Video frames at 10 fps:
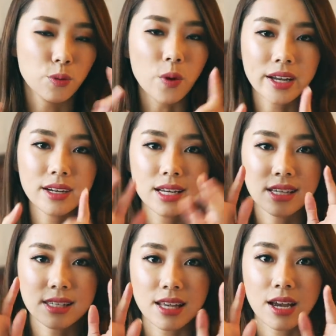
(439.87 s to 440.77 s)
One
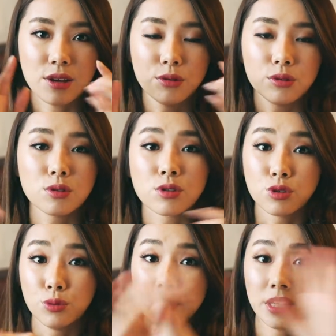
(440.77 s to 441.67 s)
is like, you know, the
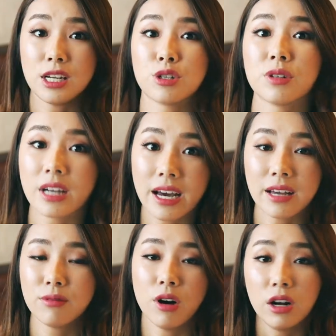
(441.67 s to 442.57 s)
supernatural
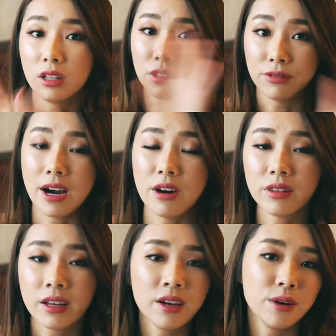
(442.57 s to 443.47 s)
kind all
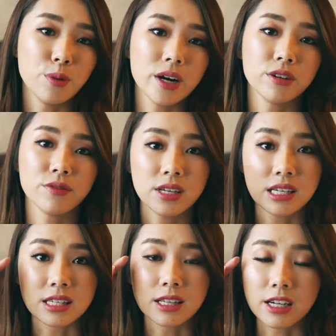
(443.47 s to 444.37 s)
around. One of it
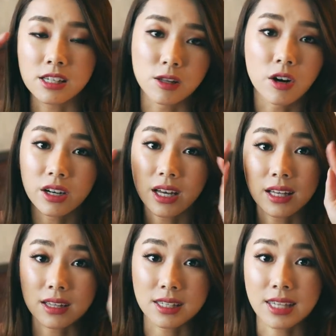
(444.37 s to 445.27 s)
is less longer
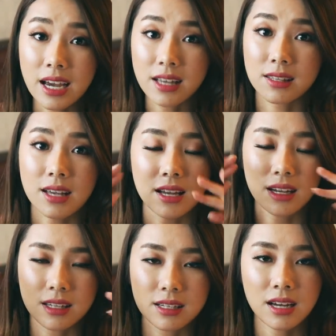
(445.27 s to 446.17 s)
at the sides and
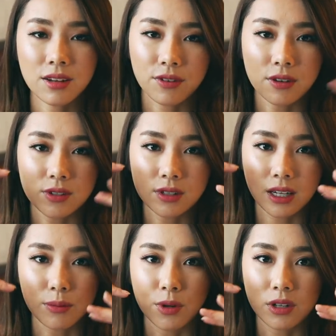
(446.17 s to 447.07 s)
it kind of gives you
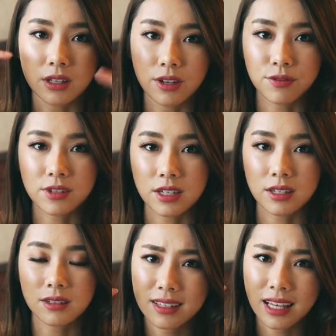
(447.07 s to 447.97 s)
like a more
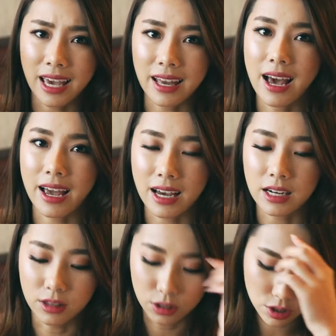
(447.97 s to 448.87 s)
lifted cat eye
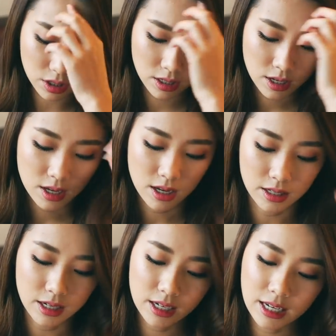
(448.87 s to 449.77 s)
kind of look.
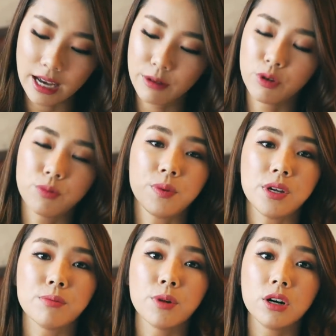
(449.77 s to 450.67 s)
Another kind would
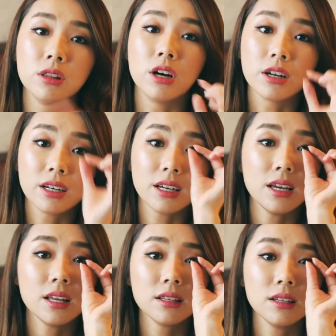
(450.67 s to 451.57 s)
be more longer
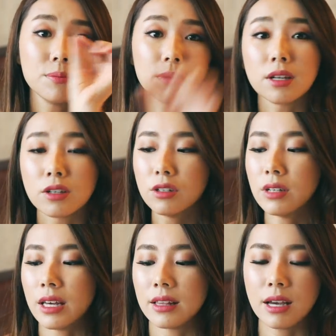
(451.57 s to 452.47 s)
in the middle,
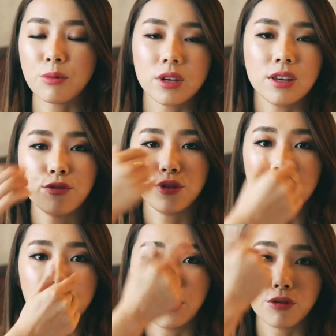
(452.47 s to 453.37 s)
and that would give you
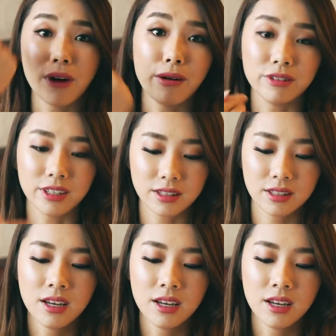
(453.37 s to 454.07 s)
a more rounded,